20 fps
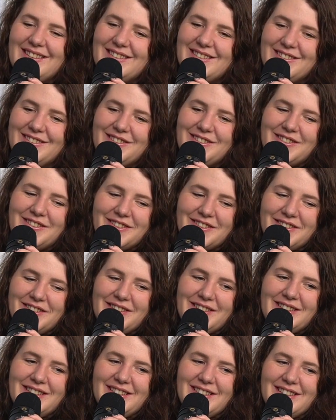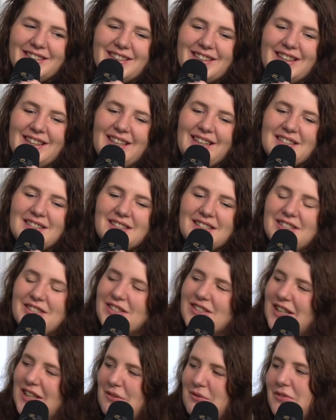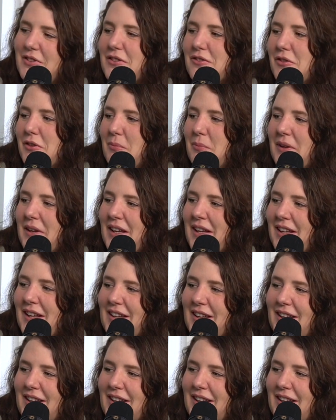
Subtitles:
Oh, that's a shame for Ruby.